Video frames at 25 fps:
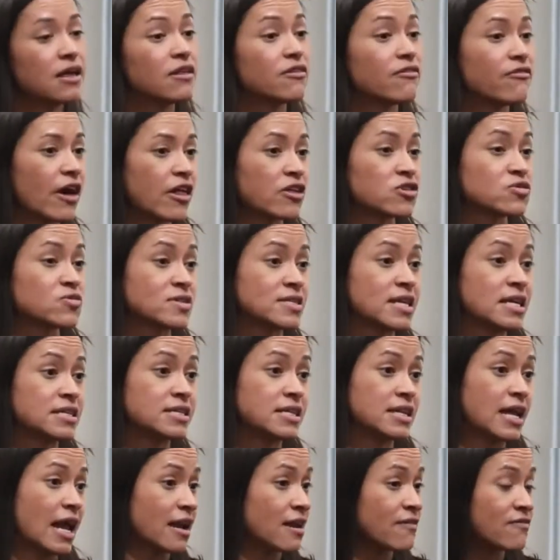Fathers were said,
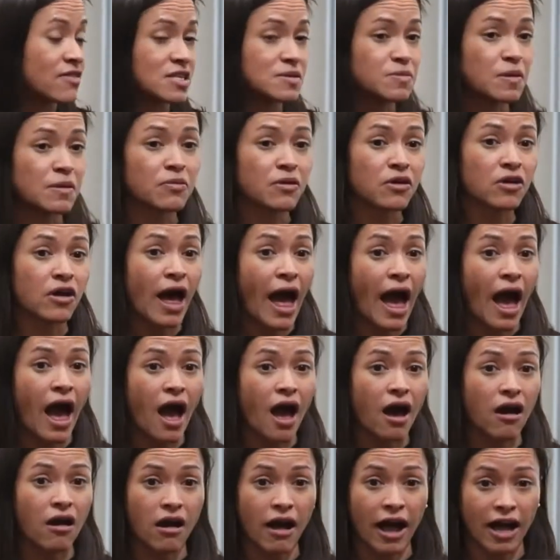did any of these people
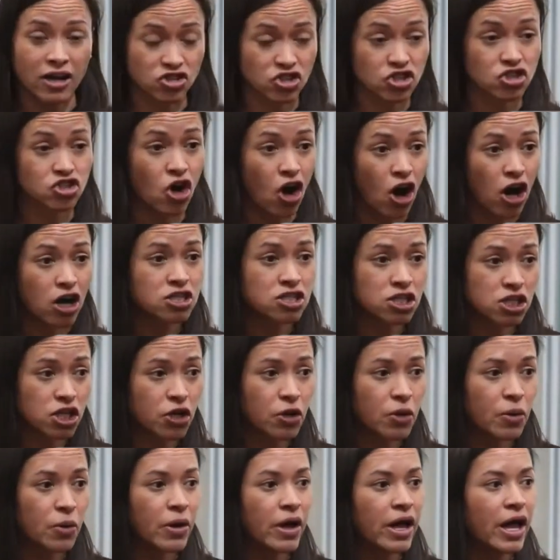actually talk to
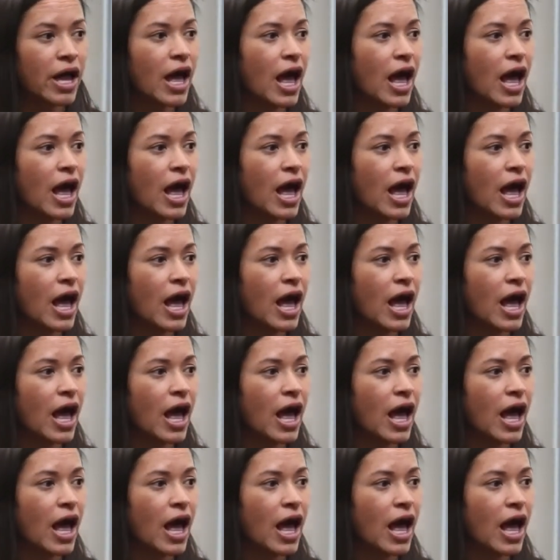you?